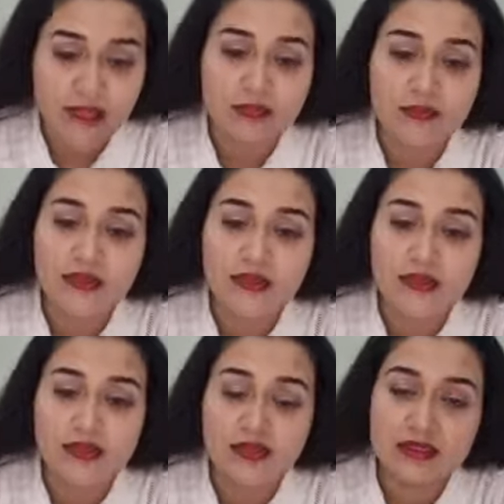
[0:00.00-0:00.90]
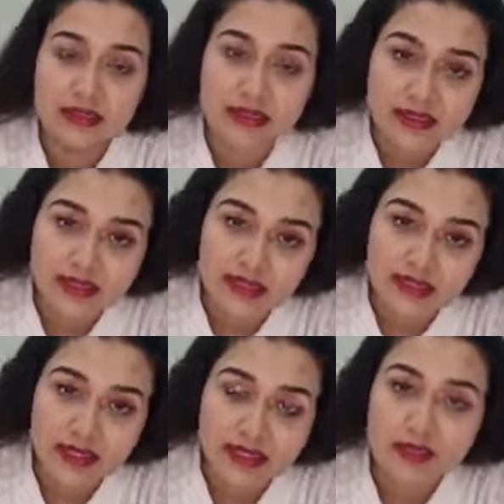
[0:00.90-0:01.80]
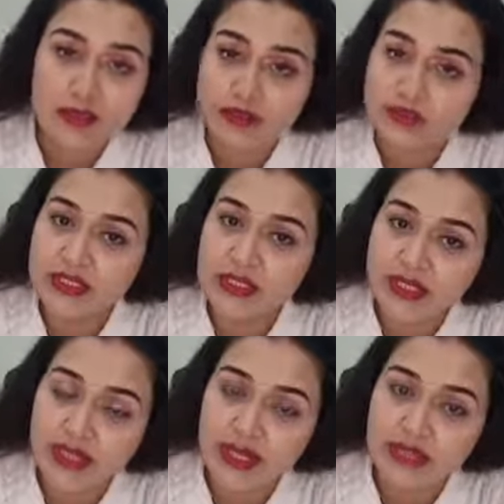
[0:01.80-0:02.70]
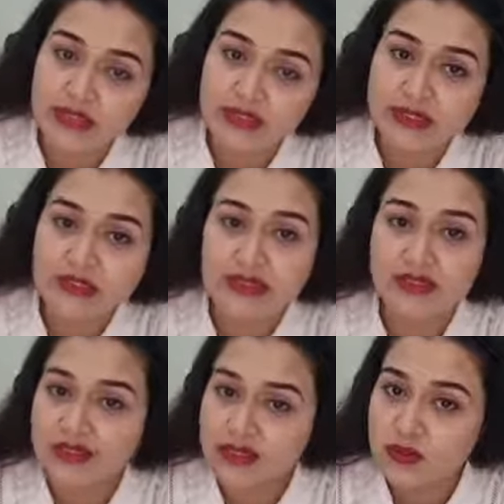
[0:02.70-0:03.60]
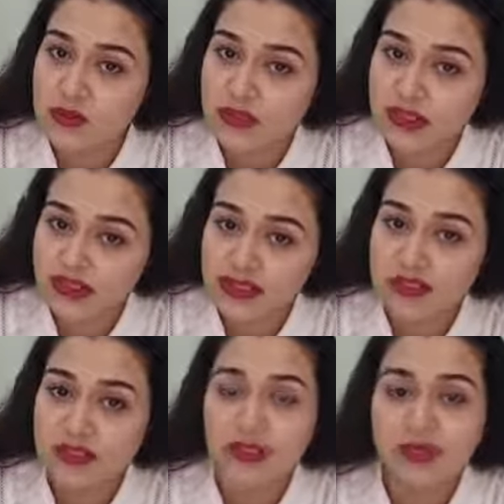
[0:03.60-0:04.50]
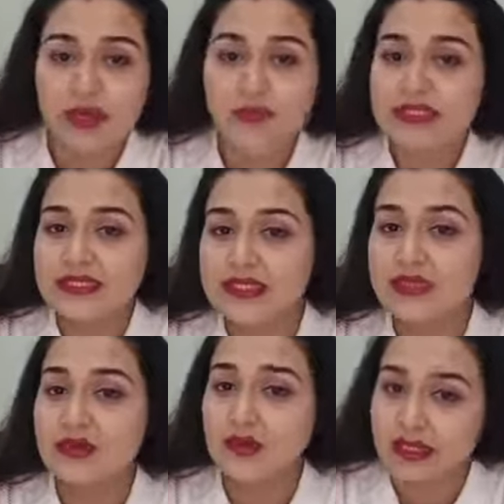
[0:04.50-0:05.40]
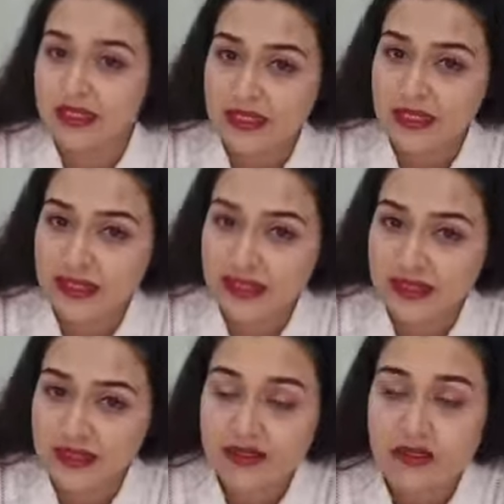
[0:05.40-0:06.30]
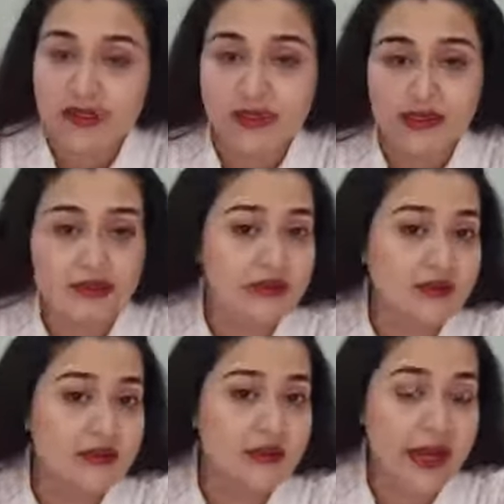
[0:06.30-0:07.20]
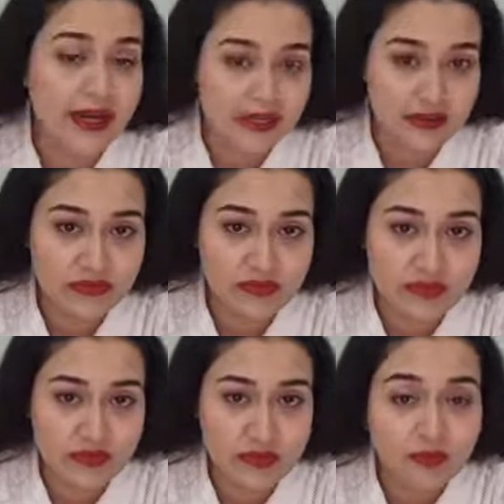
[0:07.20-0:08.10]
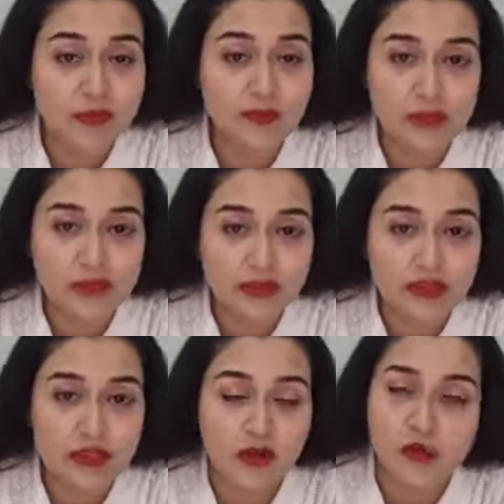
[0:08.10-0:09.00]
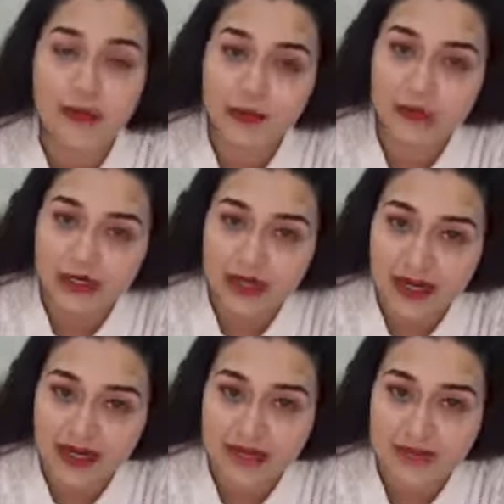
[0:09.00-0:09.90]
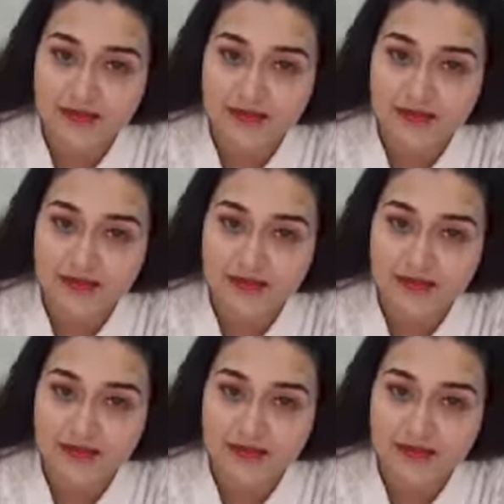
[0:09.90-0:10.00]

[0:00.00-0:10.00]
but other lasers like Q-switch Nd:YAG lasers and CO2 lasers, they are basically contraindicated in active pustular or papular acne.